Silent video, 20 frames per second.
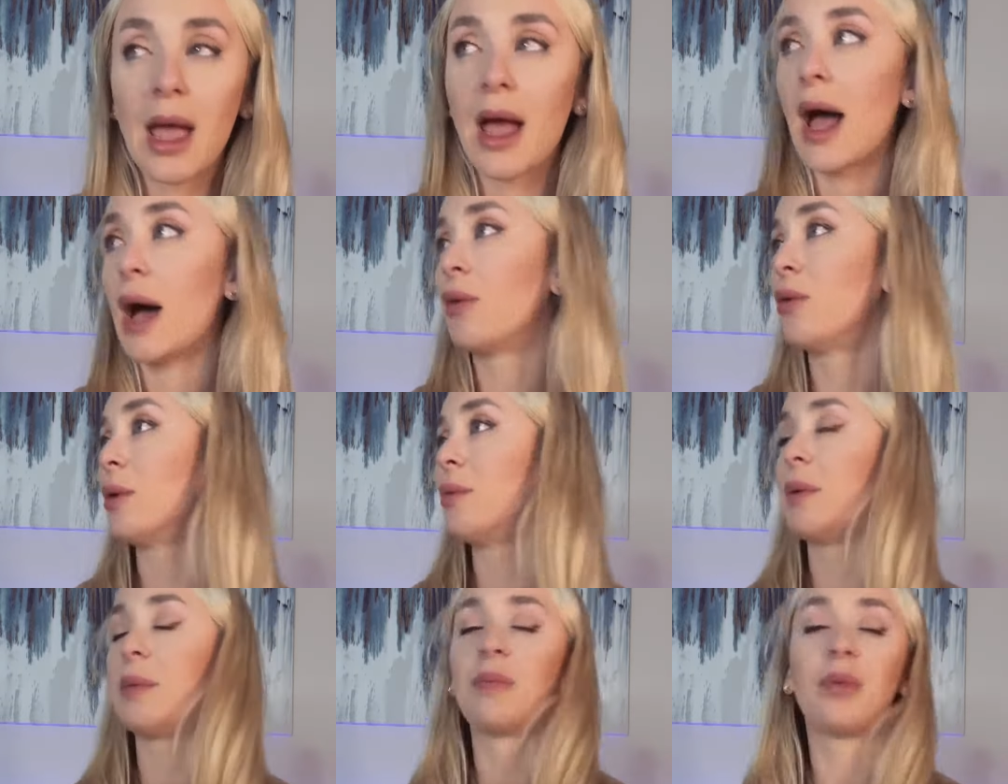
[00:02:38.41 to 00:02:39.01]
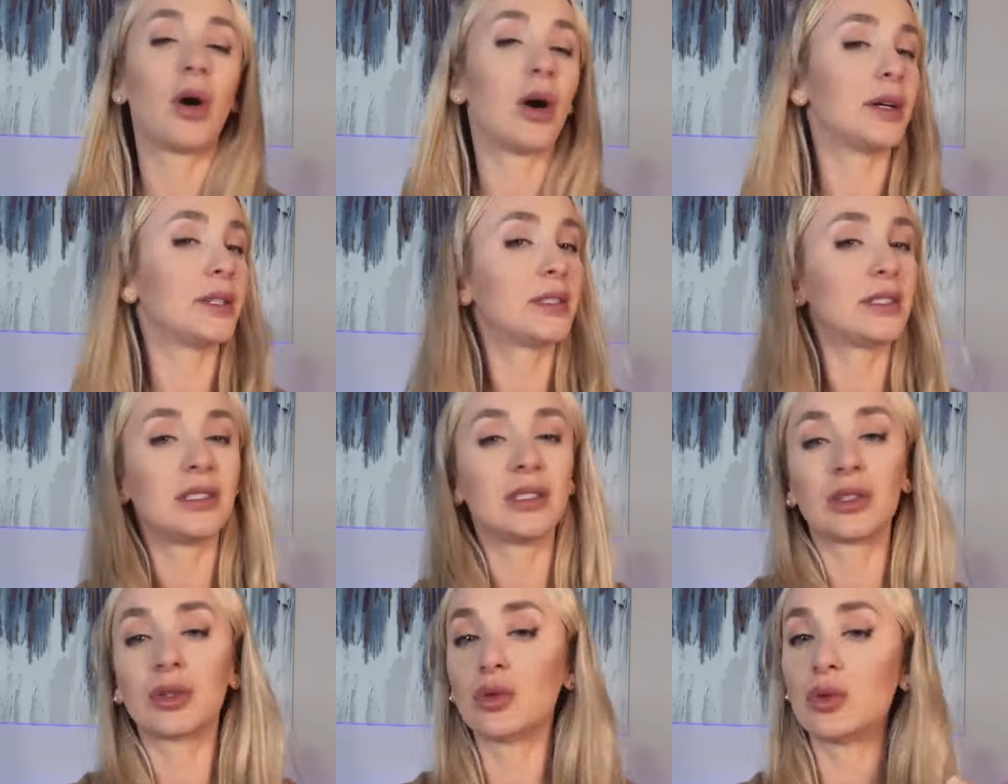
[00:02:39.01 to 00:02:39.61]
I will be
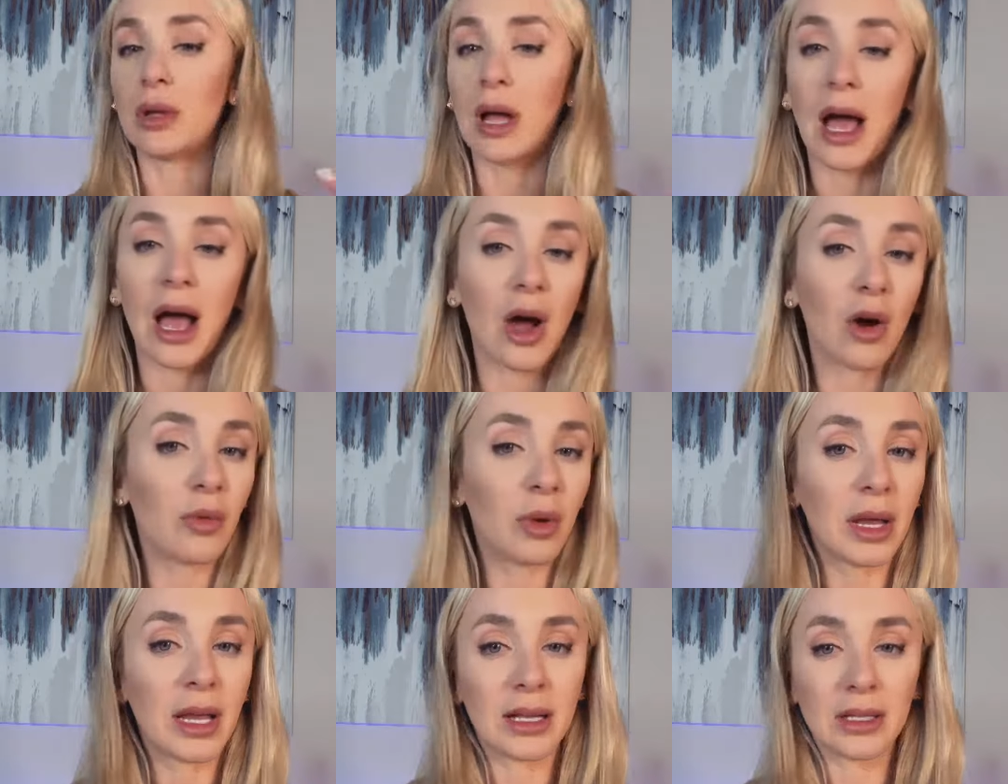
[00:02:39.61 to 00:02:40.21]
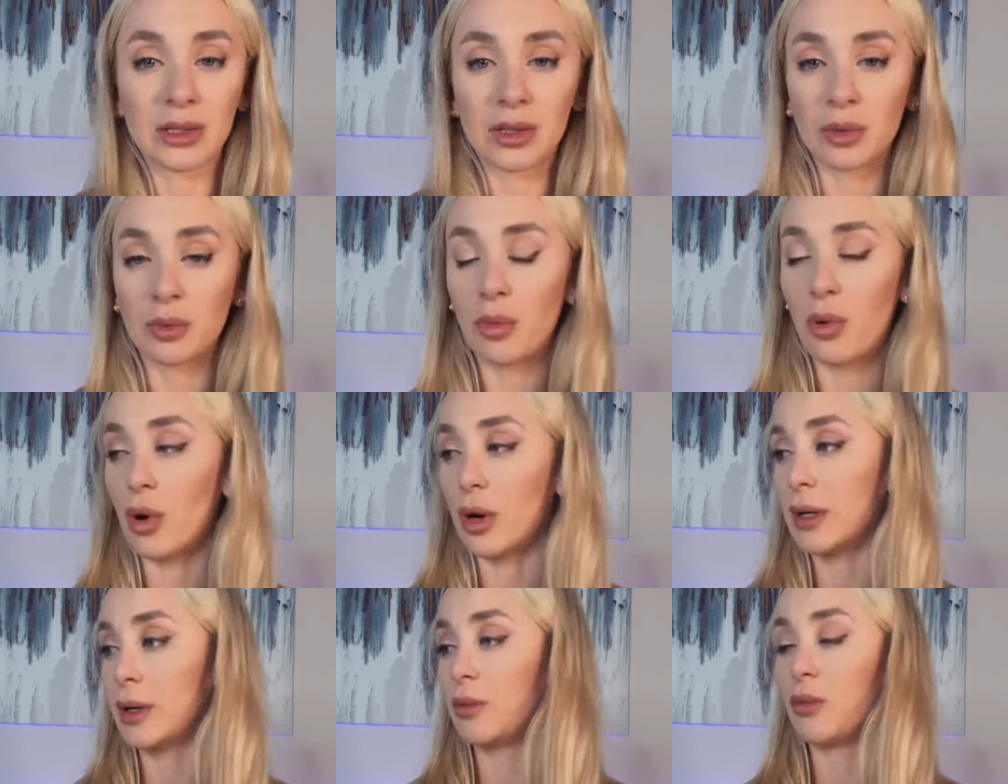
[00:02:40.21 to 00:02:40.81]
posting soon how we can
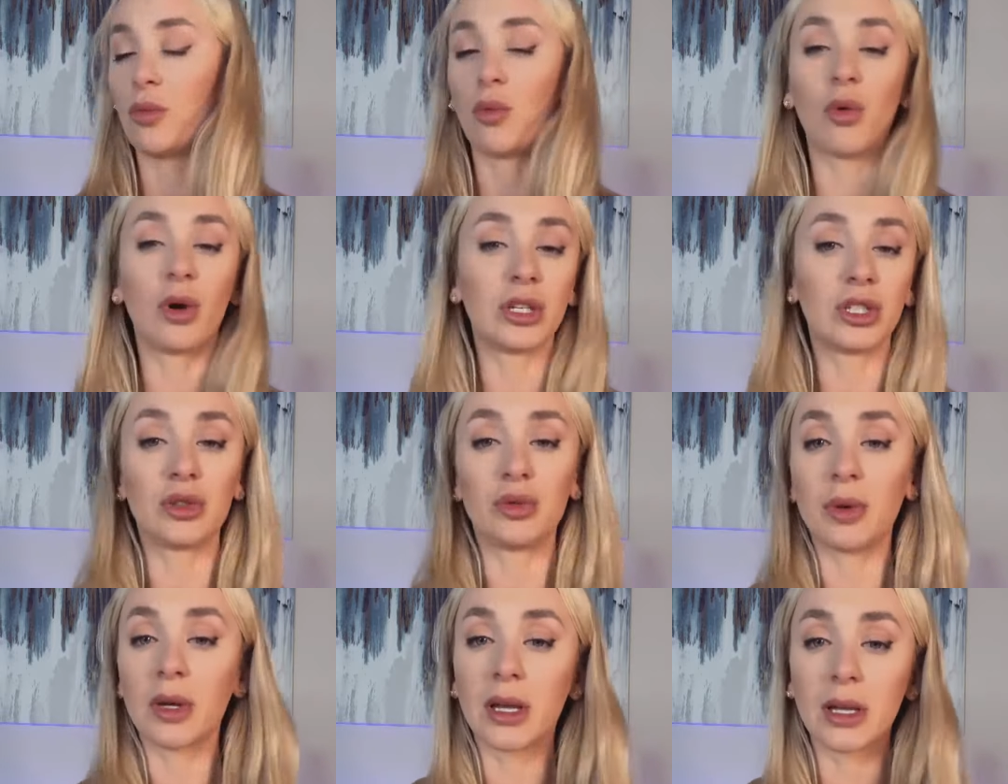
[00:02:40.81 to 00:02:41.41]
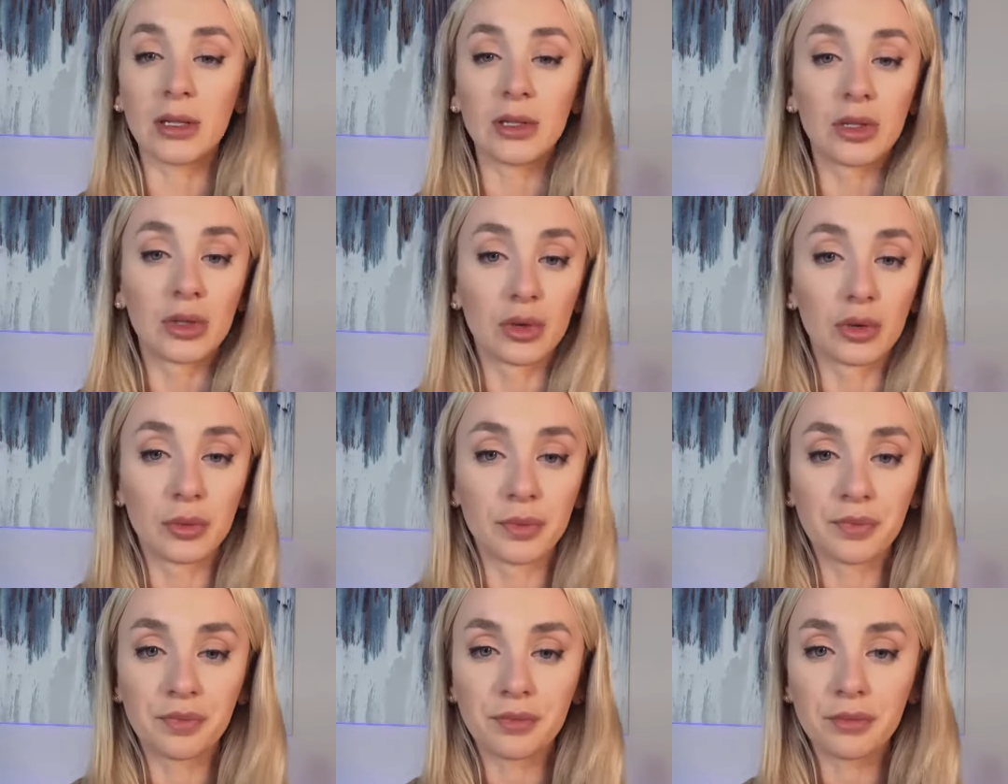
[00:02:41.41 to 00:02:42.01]
support them, what we can
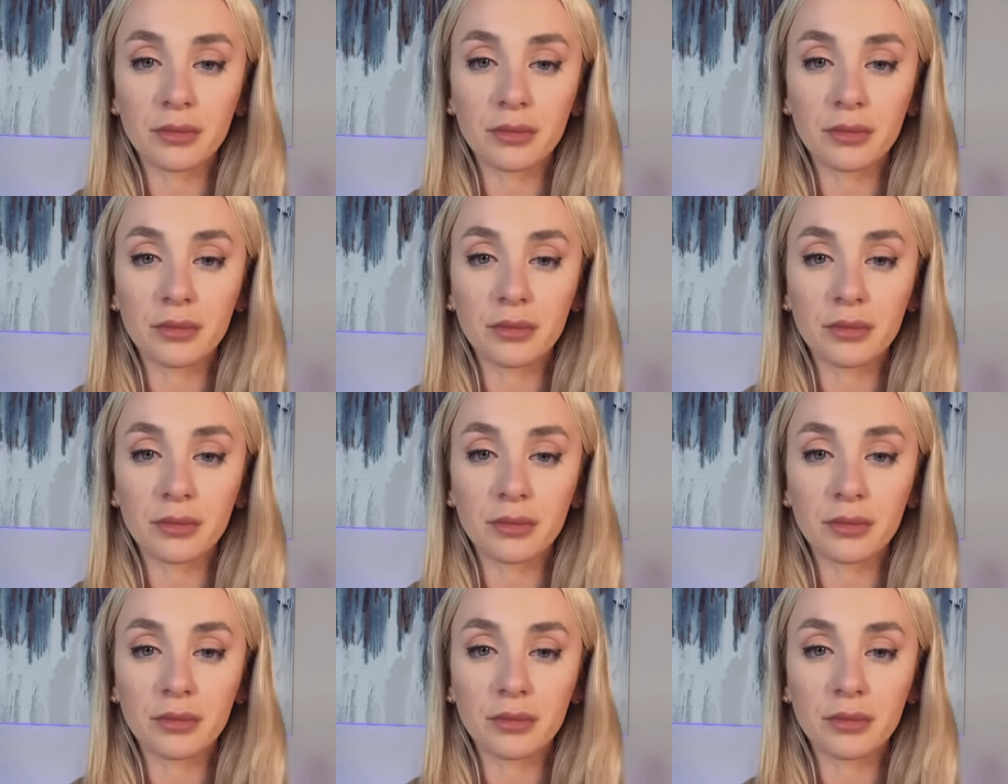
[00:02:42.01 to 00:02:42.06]
do.